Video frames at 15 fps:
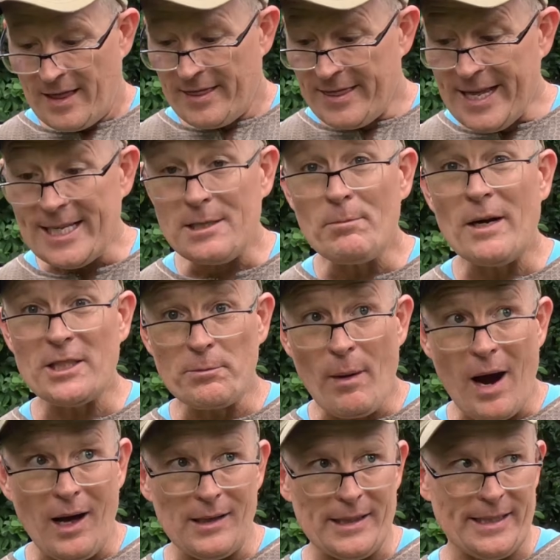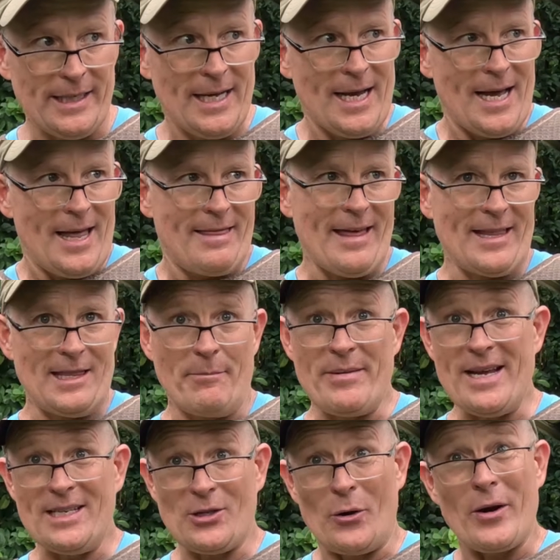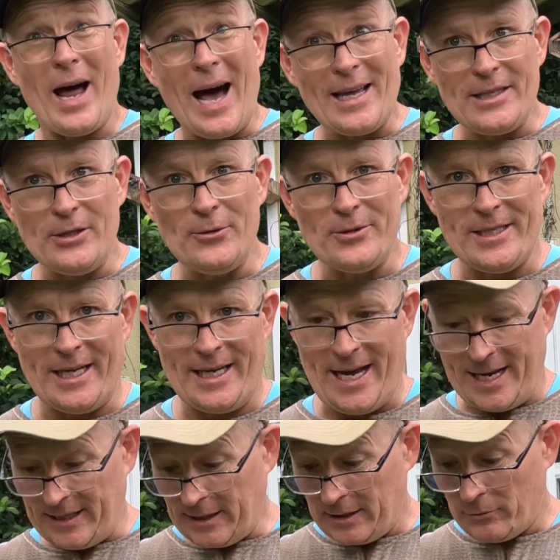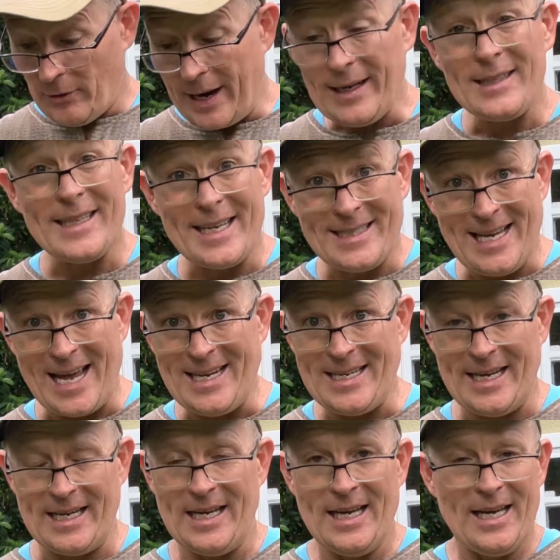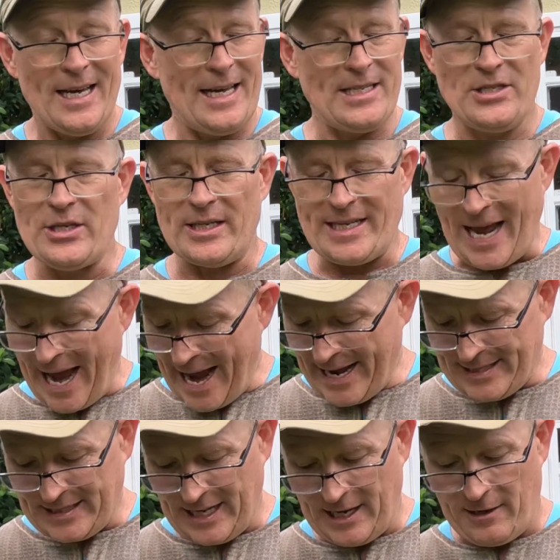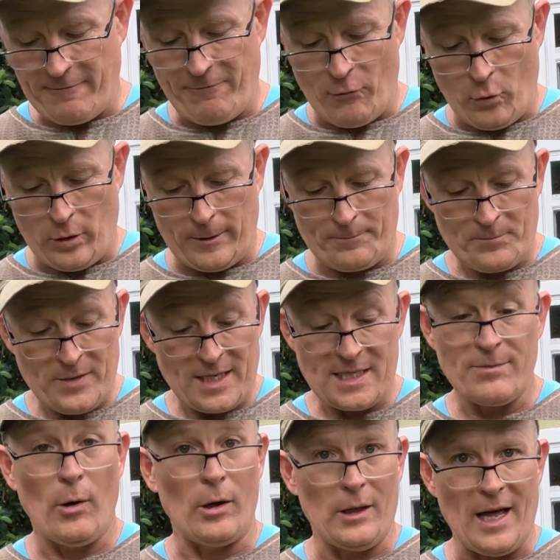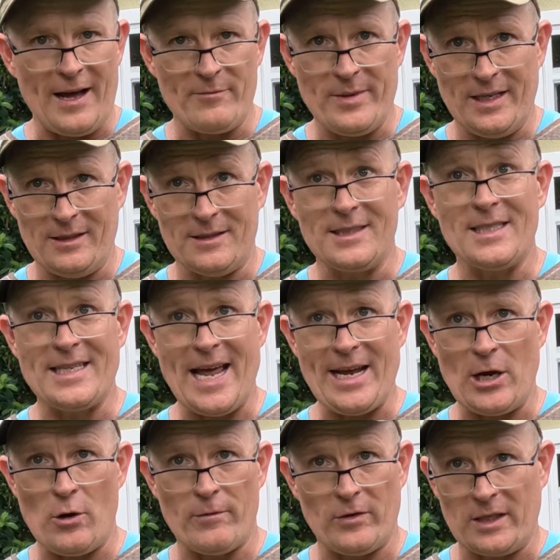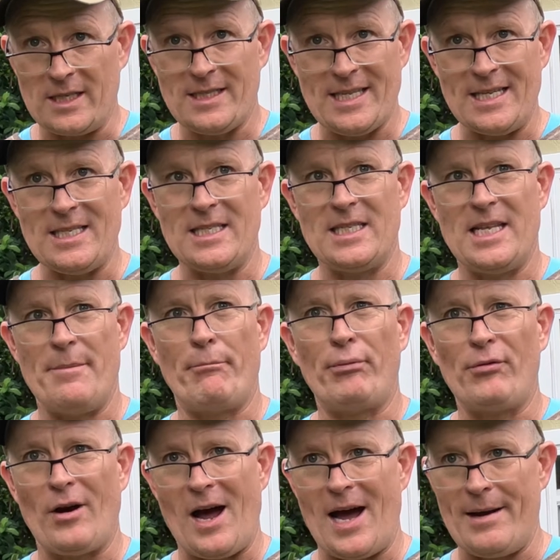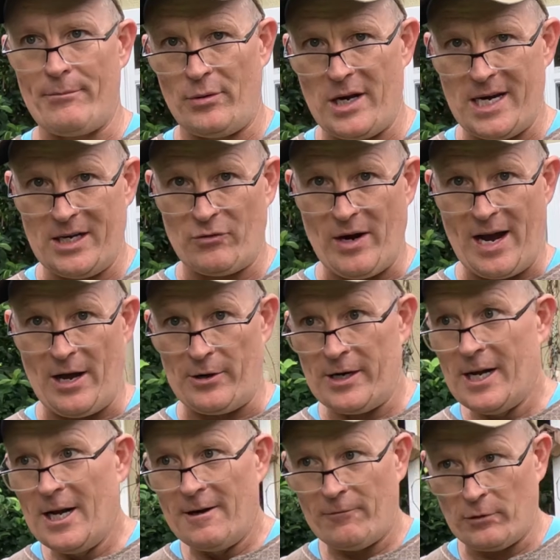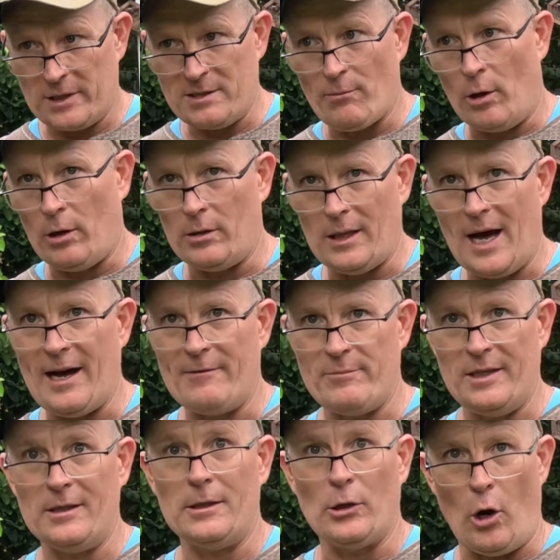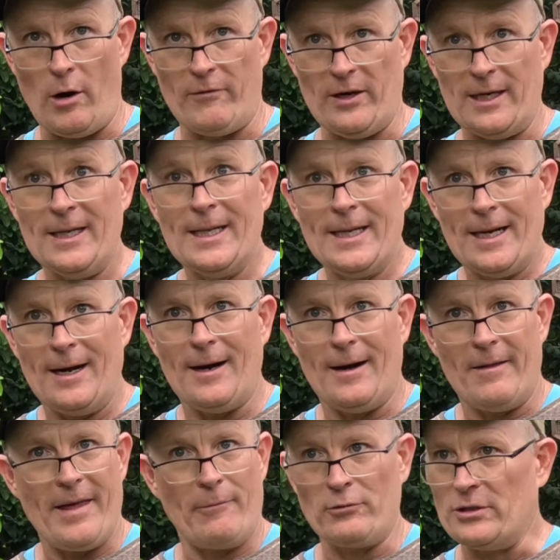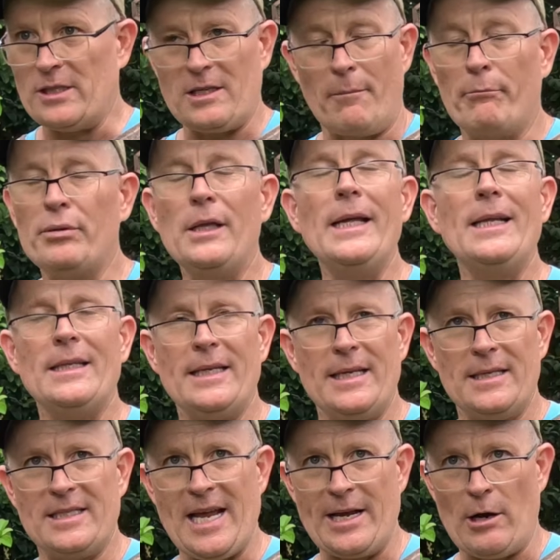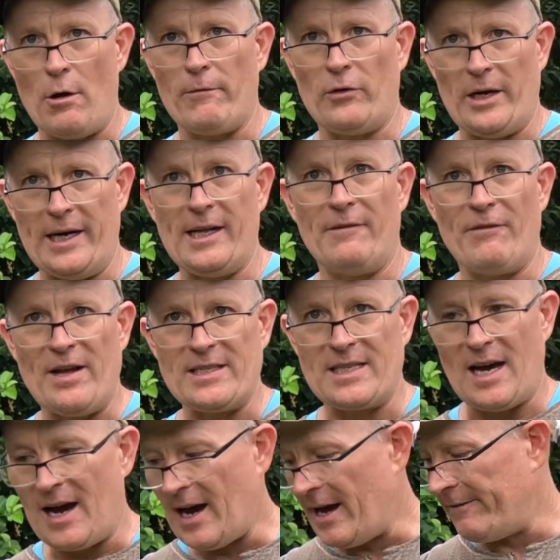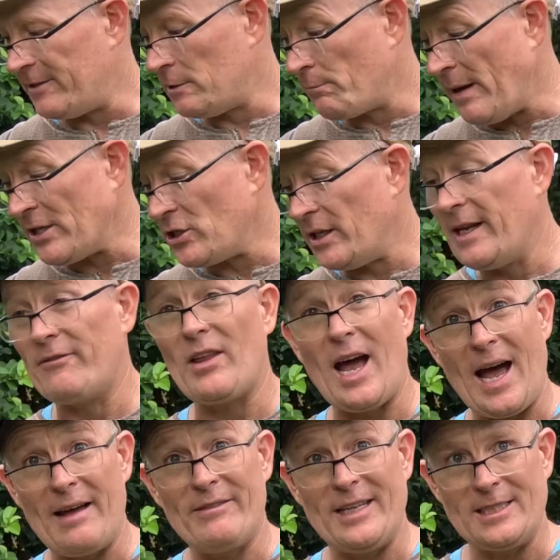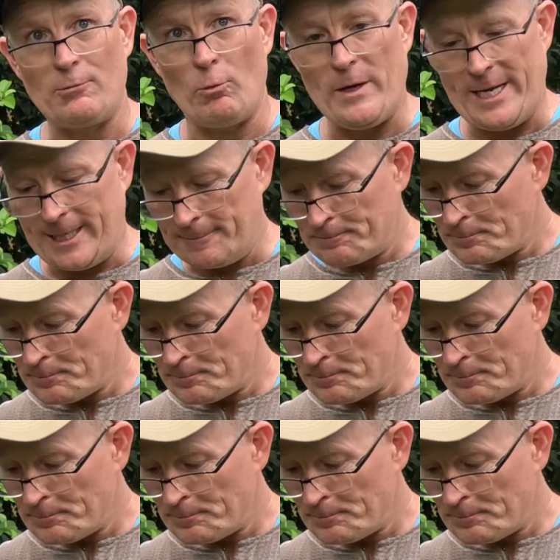This much pollen that the bees are not using and correctly attending is just asking for small hive beetles to take over, because this is the prime breeding ground for a small hive beetle larva that will just completely take over and infest a hive, especially if the hive gets weak.